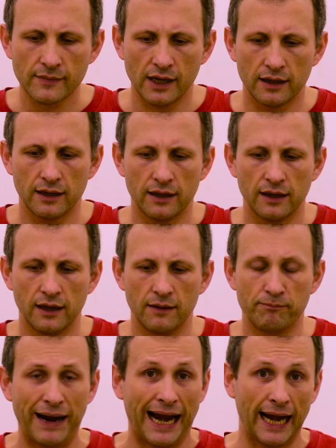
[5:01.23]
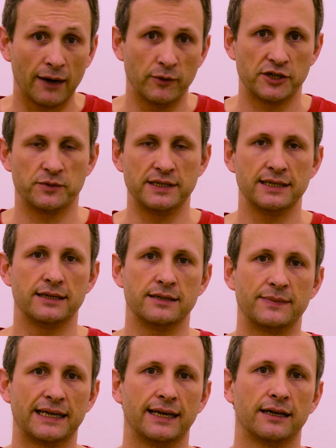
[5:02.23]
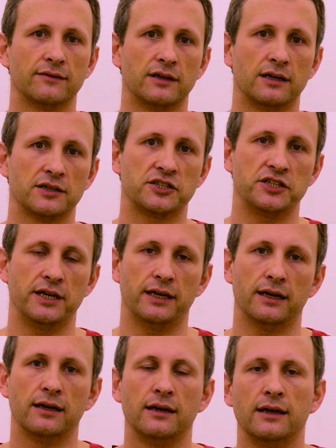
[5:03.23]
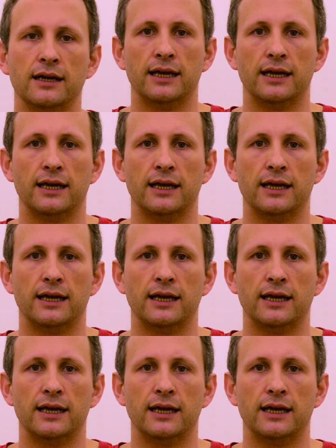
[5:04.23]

BAM, which we did at the beginning of last year